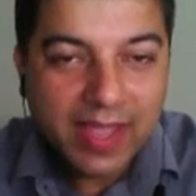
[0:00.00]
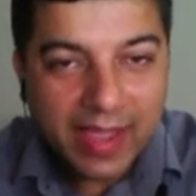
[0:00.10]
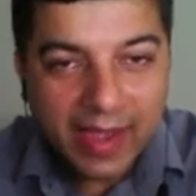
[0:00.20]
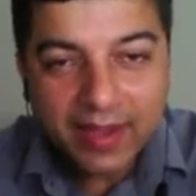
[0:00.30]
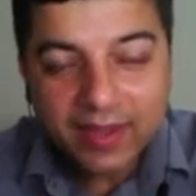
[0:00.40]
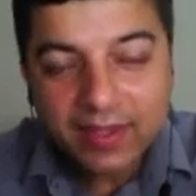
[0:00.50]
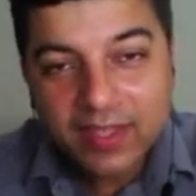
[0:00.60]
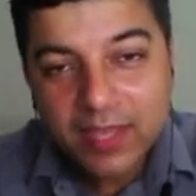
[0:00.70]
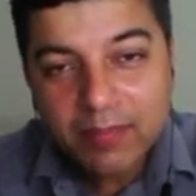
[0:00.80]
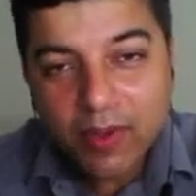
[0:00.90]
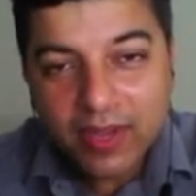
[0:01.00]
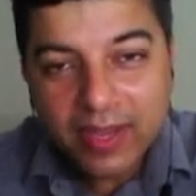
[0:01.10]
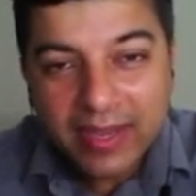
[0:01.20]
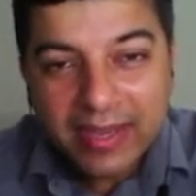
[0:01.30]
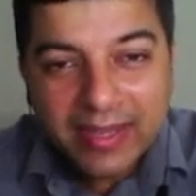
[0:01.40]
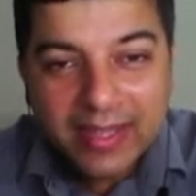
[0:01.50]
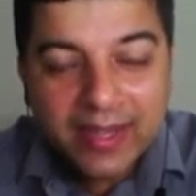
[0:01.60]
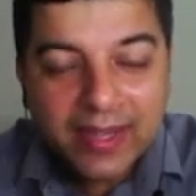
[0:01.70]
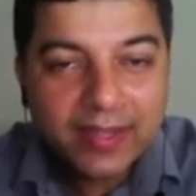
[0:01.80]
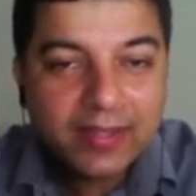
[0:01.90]
and keep on
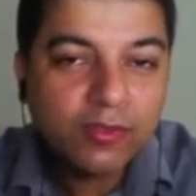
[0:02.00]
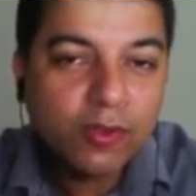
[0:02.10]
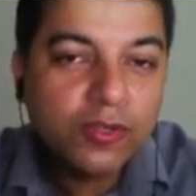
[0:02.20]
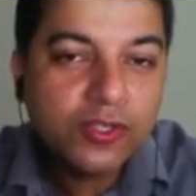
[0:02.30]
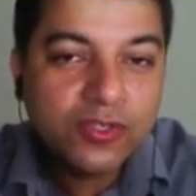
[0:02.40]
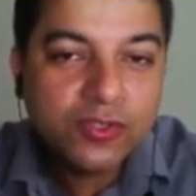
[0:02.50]
integrating the solutions